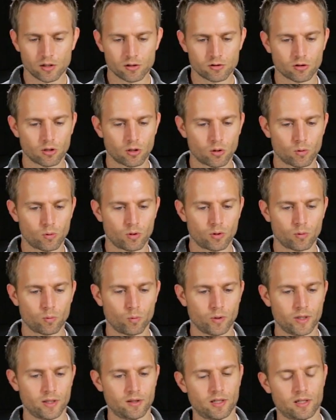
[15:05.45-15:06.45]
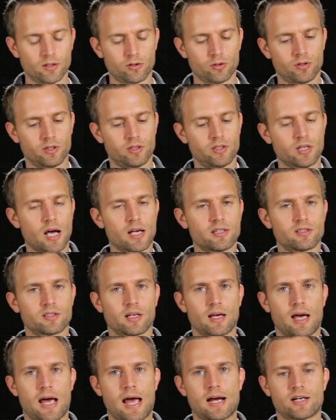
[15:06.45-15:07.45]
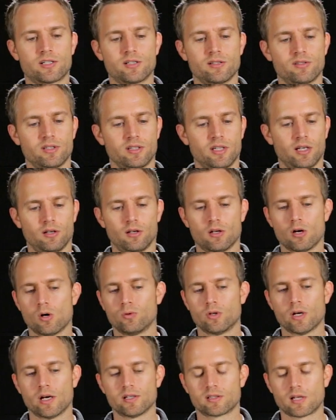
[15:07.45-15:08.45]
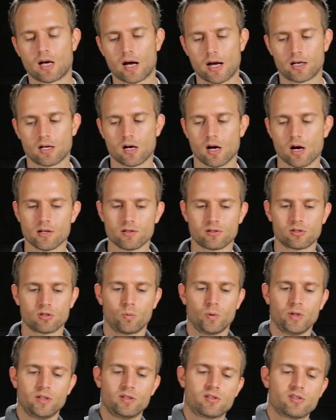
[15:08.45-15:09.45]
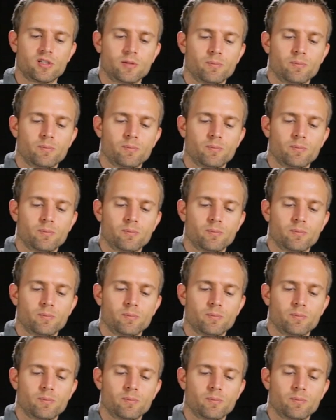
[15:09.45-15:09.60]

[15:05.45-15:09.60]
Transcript: So we then do the dusk actions. Again, no dusk icons, so we just